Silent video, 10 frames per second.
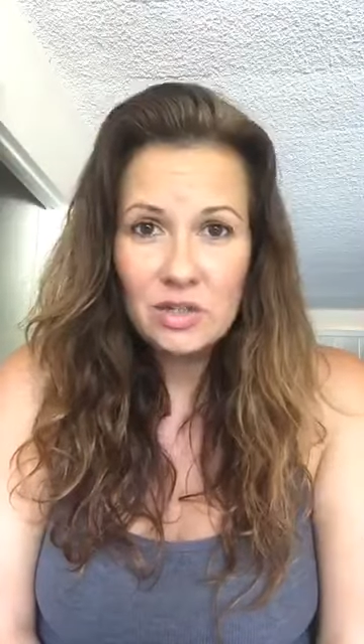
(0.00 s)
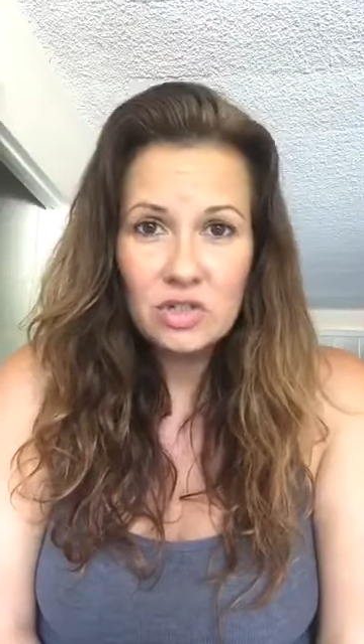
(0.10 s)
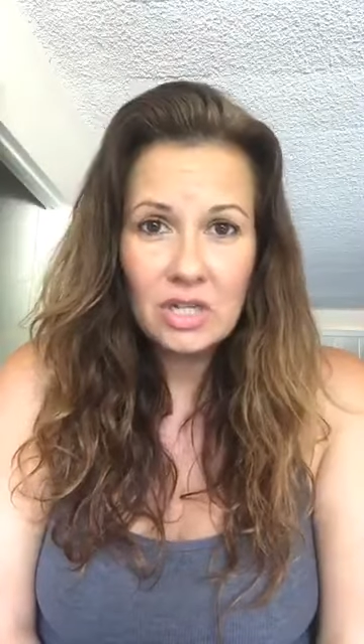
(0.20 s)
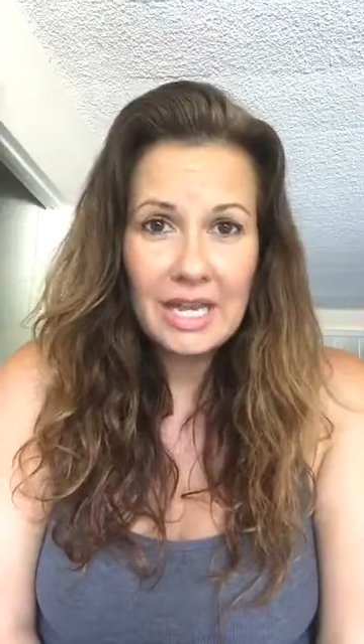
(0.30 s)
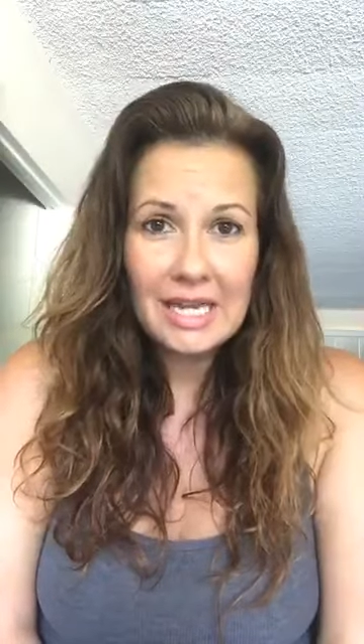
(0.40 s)

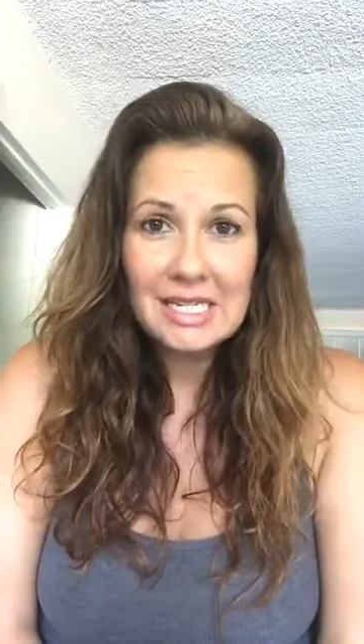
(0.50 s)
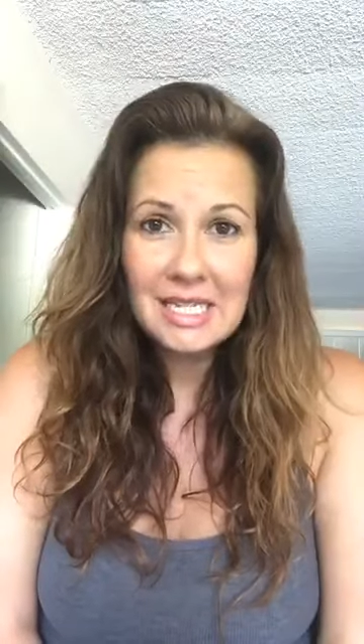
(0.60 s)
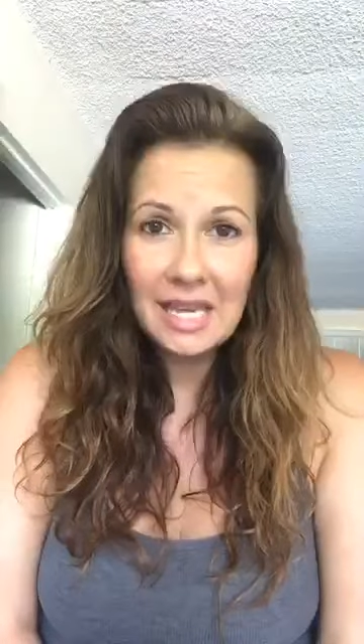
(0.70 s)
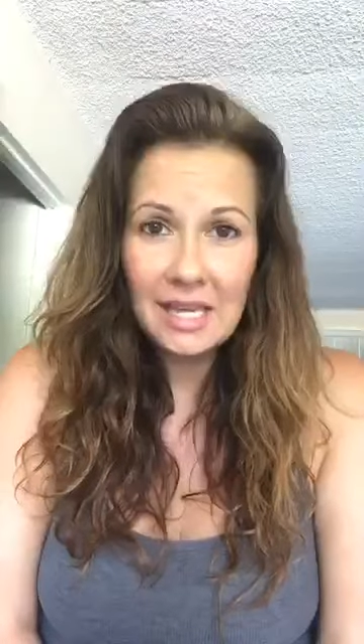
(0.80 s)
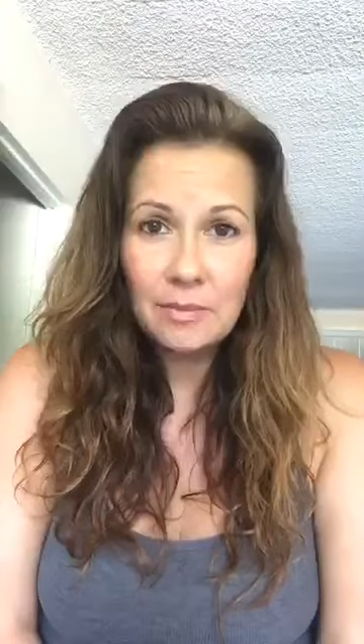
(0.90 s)
usually at
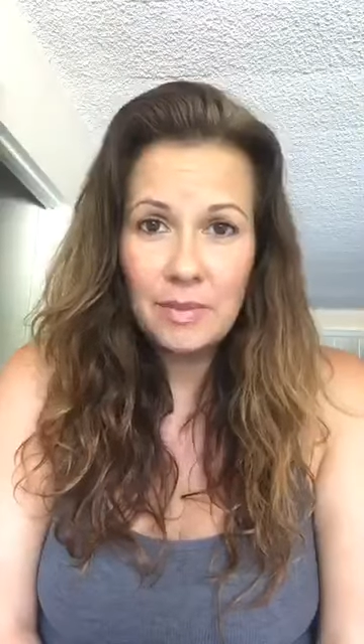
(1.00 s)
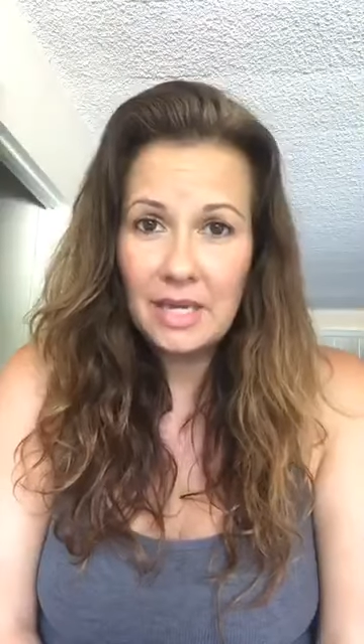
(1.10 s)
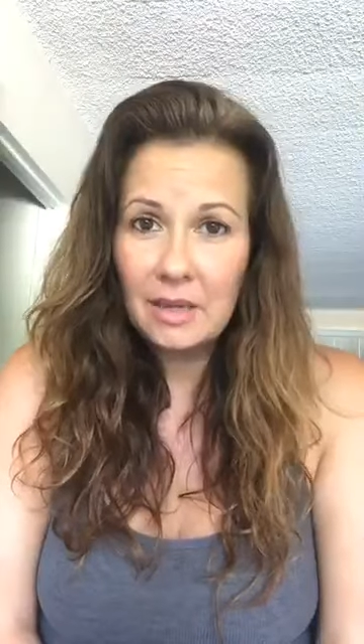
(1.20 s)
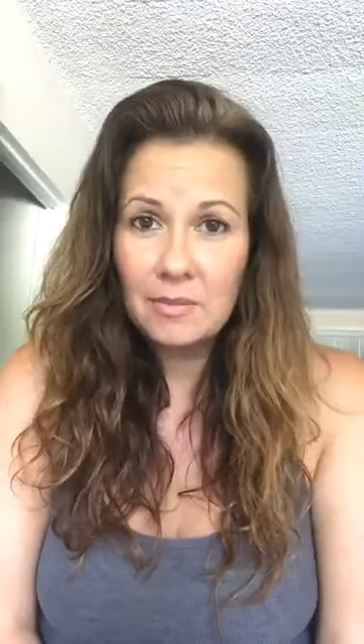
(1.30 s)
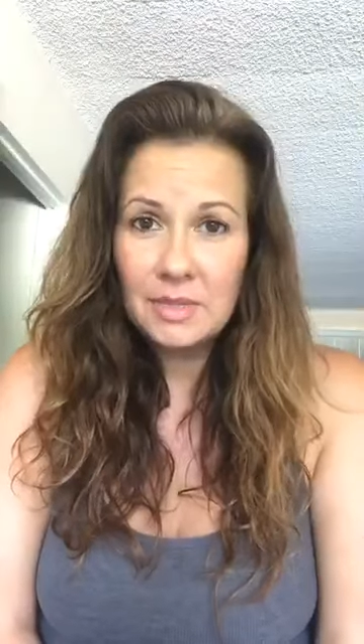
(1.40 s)
10
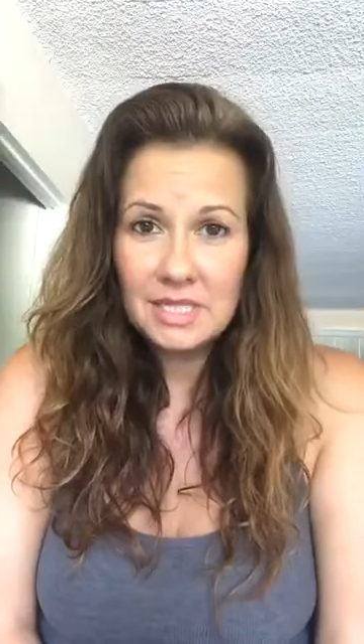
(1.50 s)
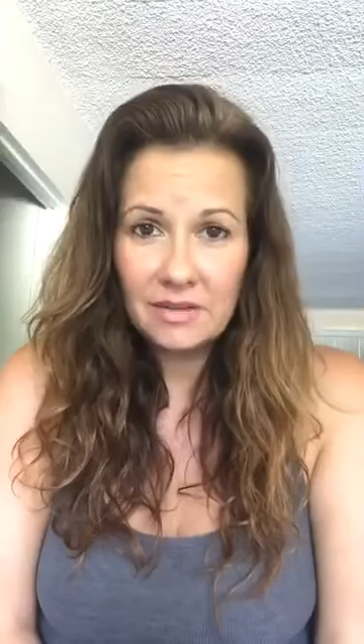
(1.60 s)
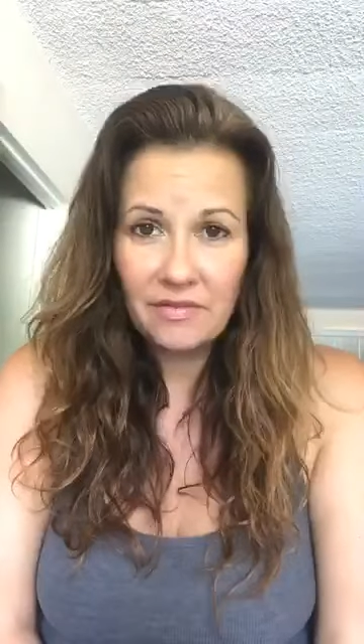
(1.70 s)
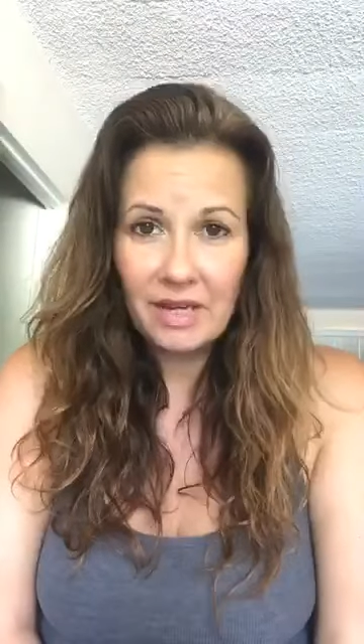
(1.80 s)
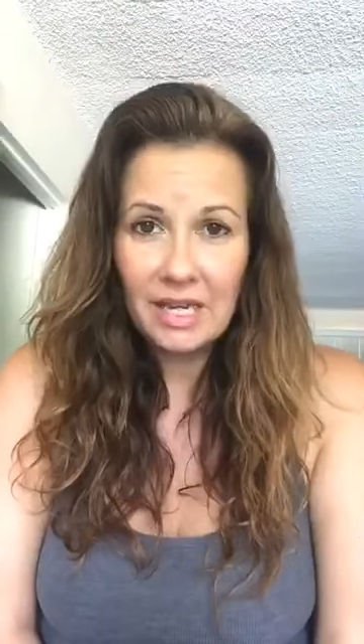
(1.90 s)
p.m.
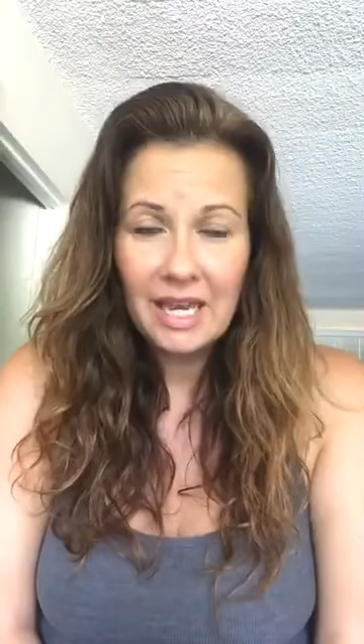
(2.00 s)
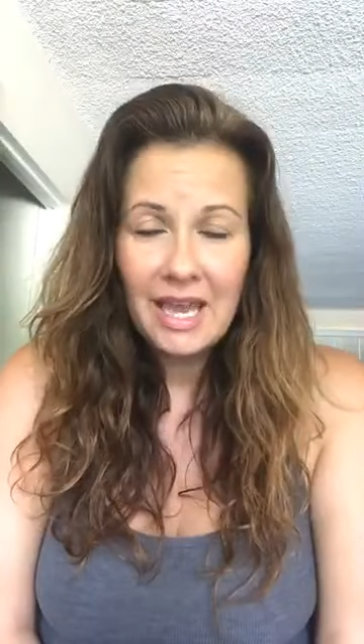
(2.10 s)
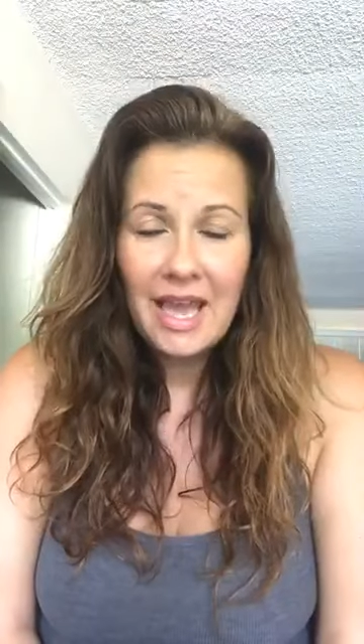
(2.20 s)
Pacific.